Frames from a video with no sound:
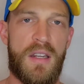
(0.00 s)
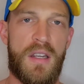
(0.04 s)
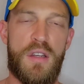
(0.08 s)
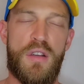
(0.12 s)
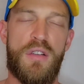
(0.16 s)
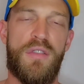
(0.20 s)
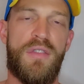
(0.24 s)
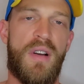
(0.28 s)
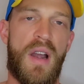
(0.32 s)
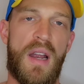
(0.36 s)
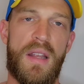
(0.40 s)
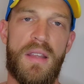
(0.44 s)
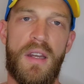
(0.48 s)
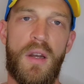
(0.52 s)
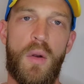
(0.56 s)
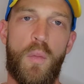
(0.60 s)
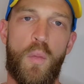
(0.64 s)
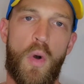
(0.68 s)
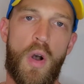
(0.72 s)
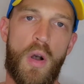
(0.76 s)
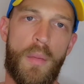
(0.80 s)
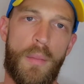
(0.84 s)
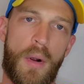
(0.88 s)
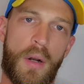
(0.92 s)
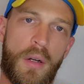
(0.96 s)
You'll find it at
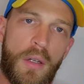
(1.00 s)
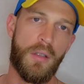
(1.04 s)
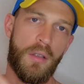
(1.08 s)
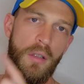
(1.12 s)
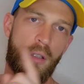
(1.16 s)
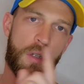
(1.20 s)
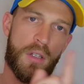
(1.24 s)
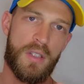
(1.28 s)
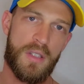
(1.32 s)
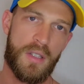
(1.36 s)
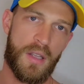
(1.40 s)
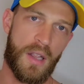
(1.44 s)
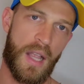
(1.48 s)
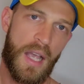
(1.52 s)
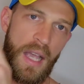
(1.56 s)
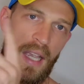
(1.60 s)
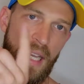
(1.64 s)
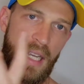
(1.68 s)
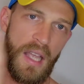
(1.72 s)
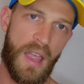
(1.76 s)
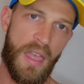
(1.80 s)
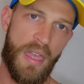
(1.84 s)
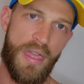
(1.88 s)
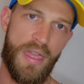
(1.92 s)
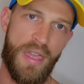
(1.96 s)
Walmart, it looks
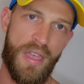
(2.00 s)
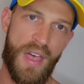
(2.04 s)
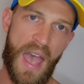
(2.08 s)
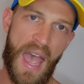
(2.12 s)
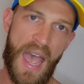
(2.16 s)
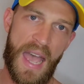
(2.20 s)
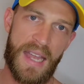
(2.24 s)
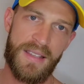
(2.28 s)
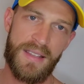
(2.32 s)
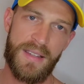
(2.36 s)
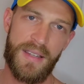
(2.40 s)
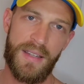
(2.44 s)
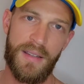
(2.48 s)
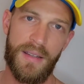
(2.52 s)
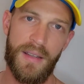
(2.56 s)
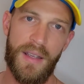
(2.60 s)
like that.